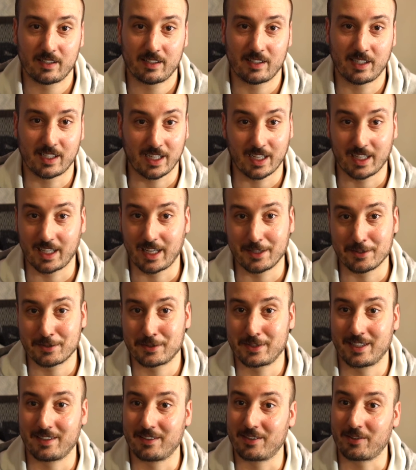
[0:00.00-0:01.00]
again, I
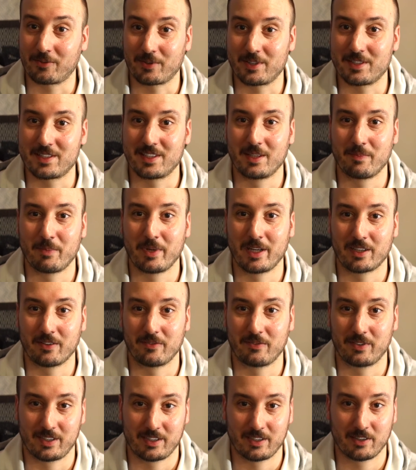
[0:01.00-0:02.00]
just needed a reason to make a
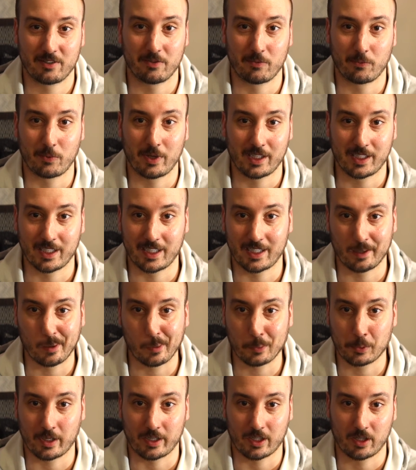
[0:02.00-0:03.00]
video, and why
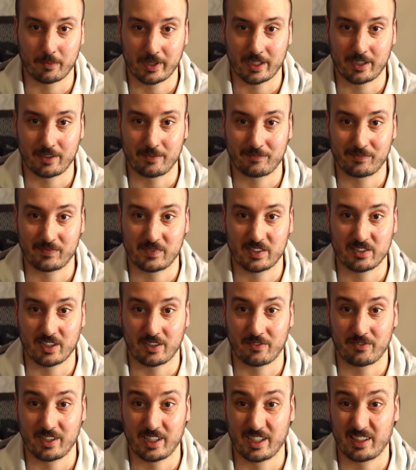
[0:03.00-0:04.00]
not talk about
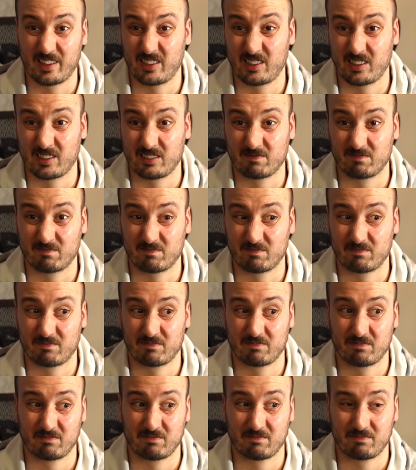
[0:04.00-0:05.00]
stuff that I think
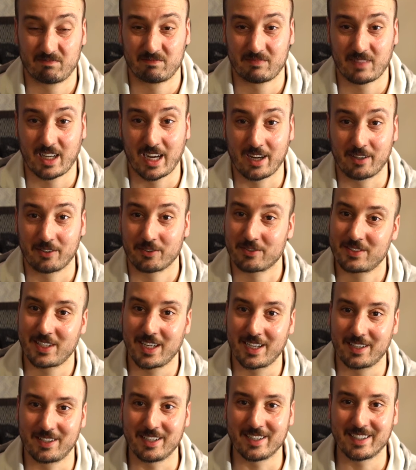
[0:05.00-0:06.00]
I
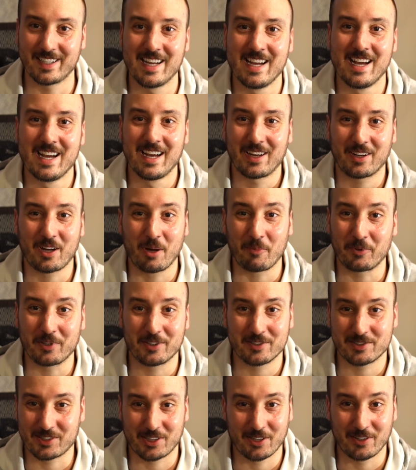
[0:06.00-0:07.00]
understand. A couple
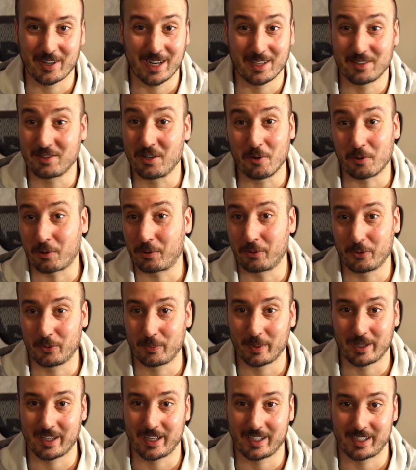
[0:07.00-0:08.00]
years ago, I had no clue
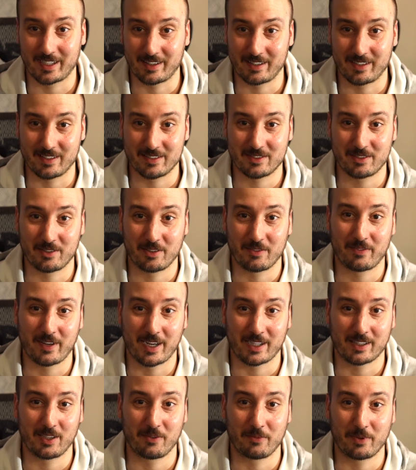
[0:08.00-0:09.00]
about any of this. So the
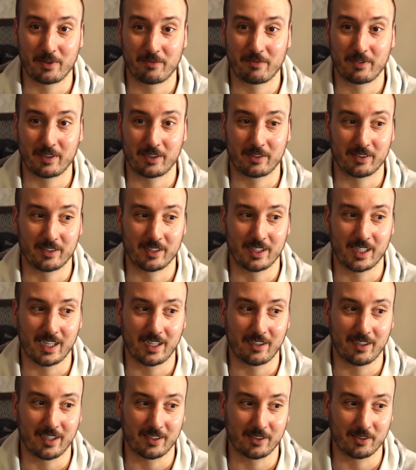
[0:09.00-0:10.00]
fact that we've figured it
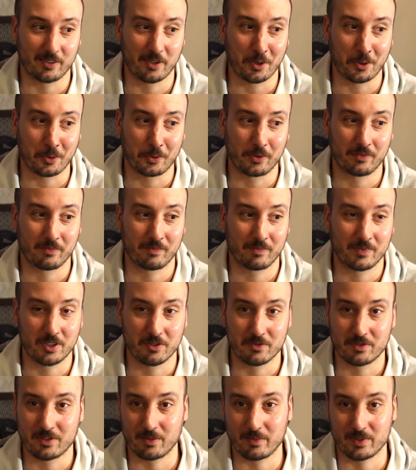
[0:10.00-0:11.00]
out on our own,
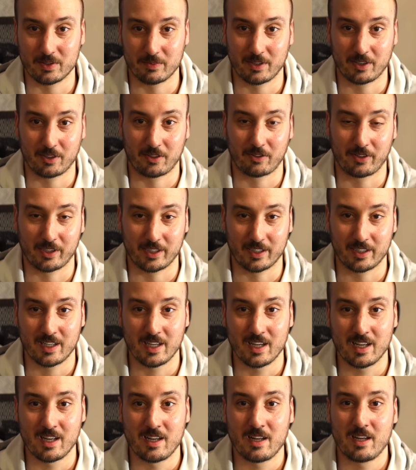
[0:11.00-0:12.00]
YouTube has been a
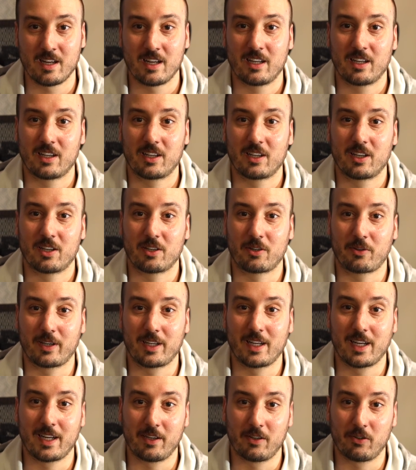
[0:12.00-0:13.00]

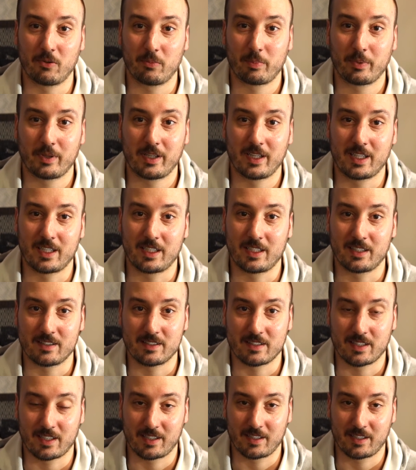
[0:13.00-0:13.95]
great help. And